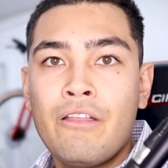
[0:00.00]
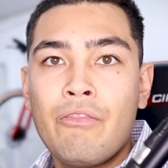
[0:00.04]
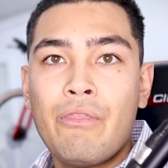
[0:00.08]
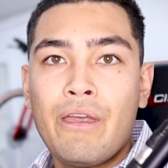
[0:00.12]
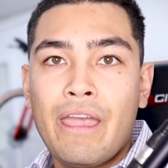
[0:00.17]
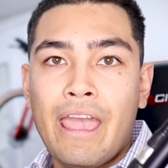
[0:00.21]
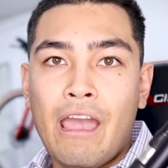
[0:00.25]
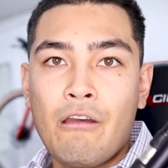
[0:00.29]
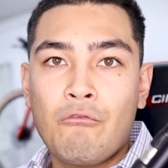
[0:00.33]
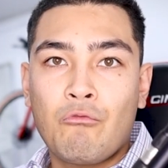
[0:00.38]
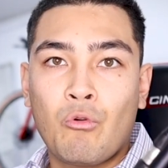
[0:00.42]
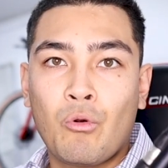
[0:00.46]

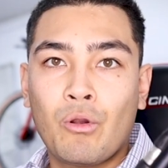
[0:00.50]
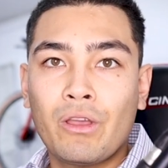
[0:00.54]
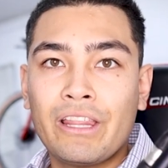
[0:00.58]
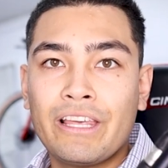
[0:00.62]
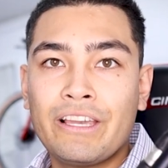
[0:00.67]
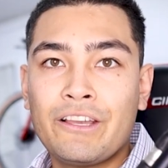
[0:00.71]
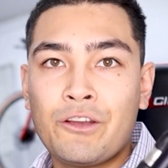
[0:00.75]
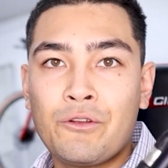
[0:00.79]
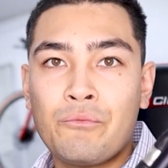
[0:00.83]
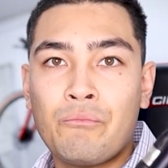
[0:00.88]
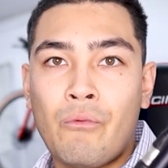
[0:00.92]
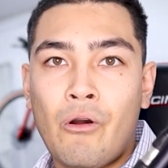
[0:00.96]
They have
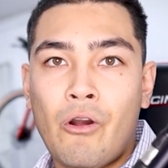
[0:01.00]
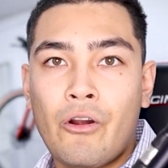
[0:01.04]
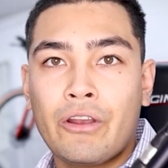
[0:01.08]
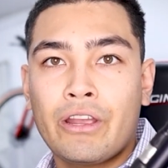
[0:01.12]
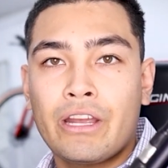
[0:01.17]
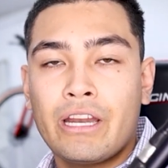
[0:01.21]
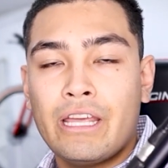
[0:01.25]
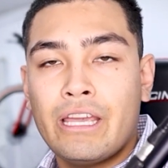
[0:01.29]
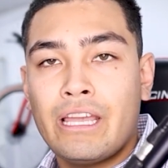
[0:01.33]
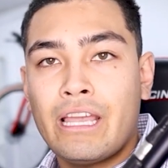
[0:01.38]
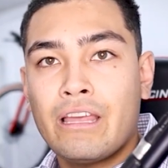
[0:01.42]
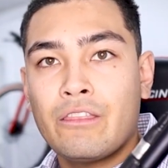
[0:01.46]
really good
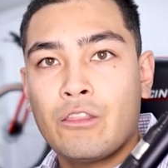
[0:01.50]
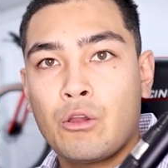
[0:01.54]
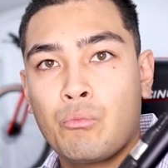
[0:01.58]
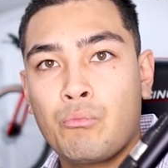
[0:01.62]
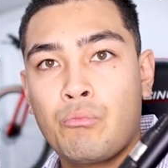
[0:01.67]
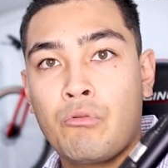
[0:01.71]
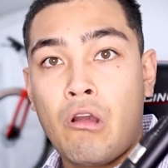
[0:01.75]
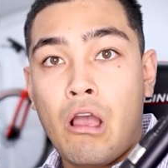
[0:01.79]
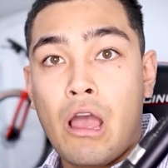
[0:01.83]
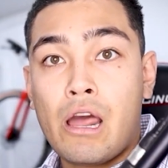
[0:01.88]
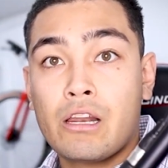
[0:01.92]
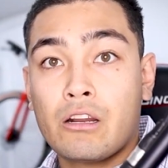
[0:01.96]
marketing and their
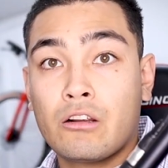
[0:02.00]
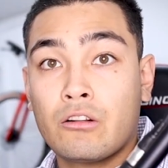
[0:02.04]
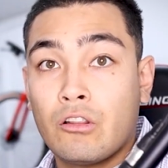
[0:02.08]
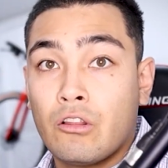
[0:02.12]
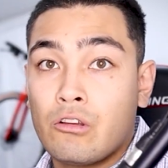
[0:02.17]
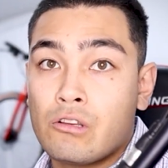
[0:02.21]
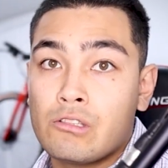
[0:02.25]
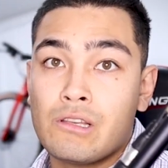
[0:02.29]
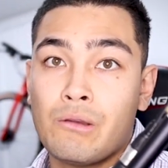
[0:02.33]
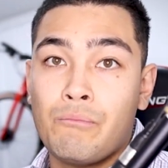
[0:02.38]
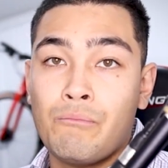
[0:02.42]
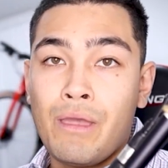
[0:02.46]
product
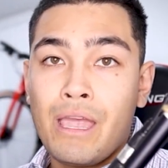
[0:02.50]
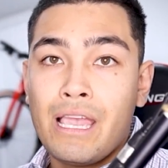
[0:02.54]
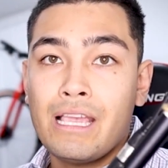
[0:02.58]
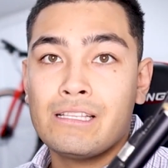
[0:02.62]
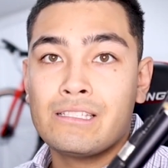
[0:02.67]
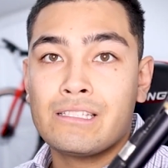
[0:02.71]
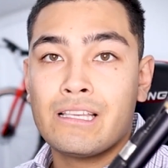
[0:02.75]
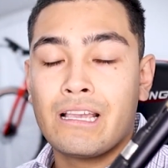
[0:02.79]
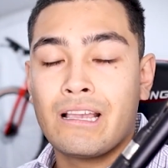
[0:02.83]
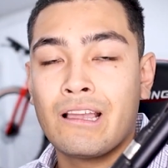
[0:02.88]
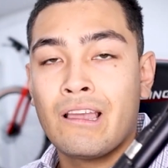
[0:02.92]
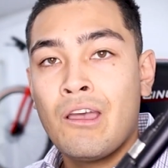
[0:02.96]
looks
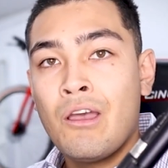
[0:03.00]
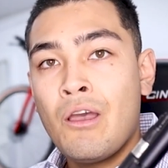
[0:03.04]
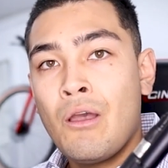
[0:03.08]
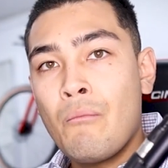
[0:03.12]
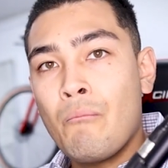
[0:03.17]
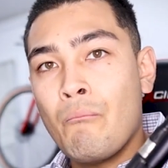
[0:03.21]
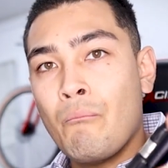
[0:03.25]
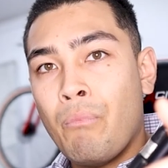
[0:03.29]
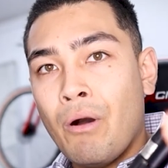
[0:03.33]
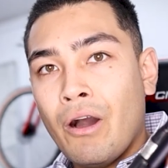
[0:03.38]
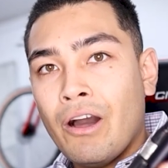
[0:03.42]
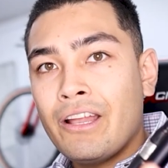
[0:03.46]
amazing,
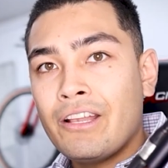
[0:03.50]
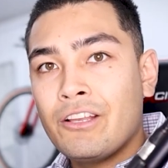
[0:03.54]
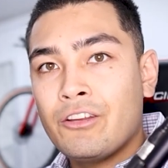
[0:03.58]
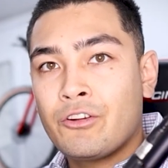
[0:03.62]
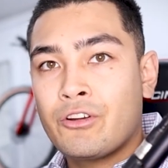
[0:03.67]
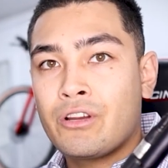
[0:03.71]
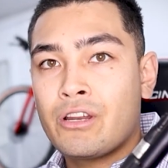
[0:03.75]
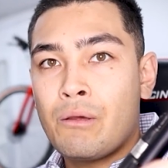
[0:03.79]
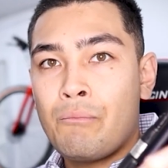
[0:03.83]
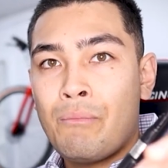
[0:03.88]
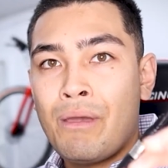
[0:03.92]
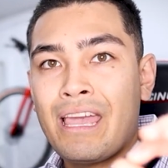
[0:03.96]
but you're
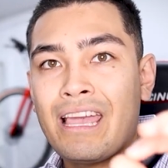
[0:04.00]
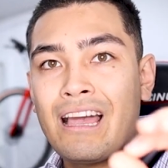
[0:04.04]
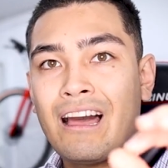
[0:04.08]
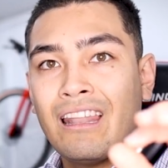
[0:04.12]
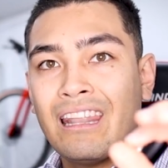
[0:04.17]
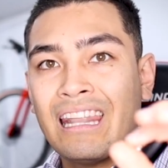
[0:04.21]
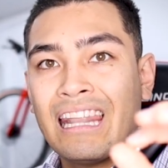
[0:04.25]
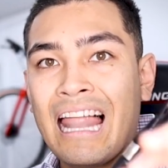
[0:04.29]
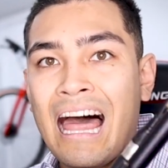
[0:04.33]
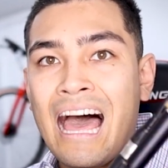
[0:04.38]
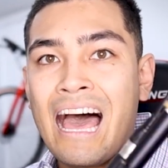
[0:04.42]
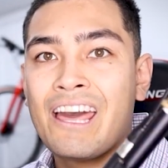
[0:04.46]
going to pay a
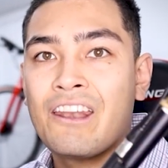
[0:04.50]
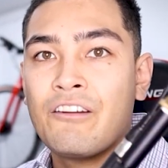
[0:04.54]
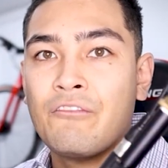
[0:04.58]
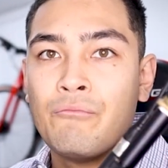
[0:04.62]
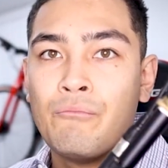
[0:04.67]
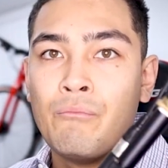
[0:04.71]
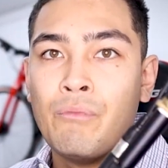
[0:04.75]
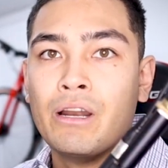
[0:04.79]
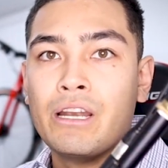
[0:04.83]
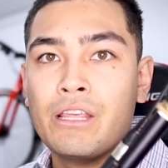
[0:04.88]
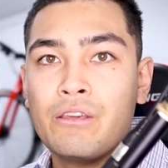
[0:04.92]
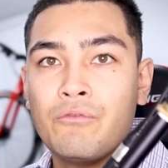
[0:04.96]
lot of
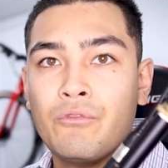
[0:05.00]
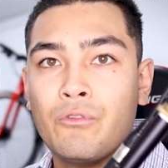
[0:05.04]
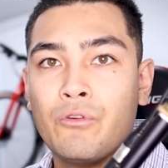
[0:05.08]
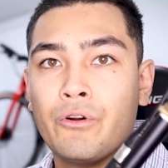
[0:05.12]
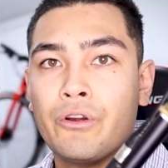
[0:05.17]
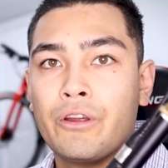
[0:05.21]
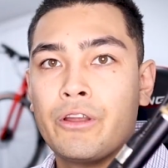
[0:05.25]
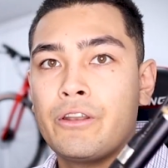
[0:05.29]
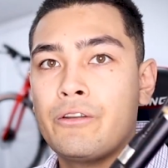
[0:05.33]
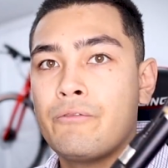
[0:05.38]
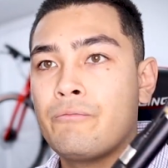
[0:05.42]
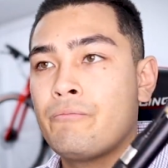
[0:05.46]
money for it.